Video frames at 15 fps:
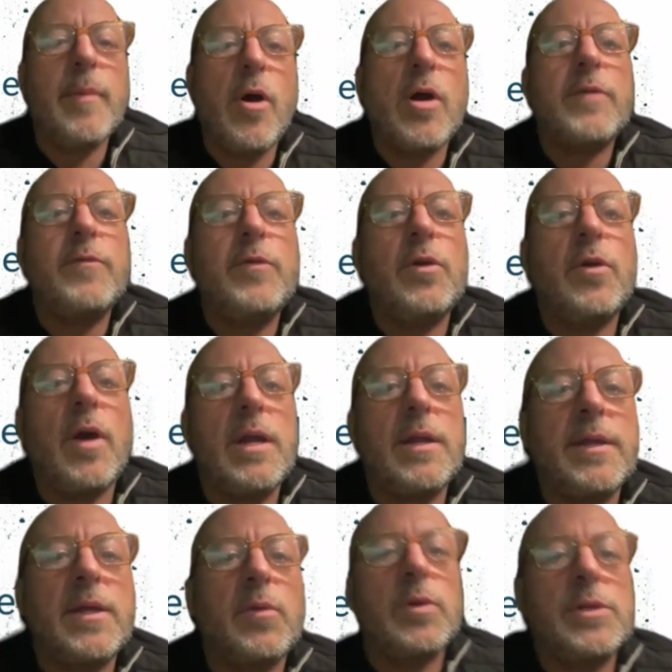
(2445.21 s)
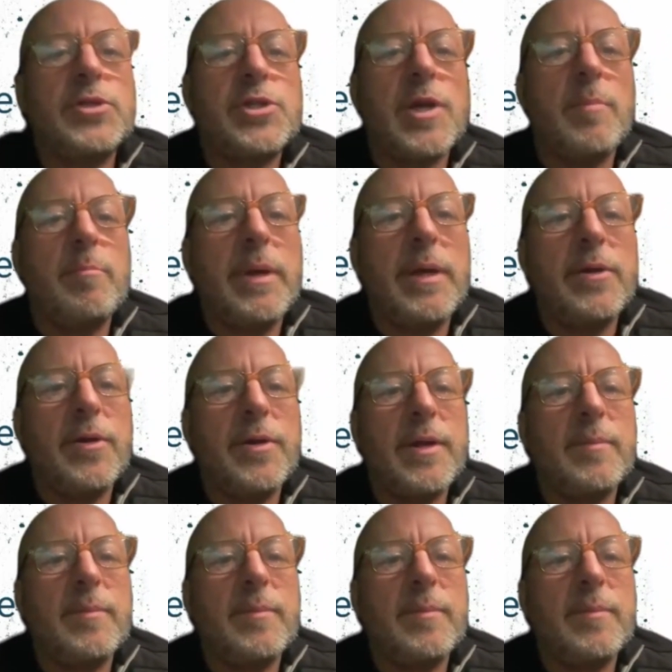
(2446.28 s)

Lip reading: Mark, have you got anything you want to jump in on?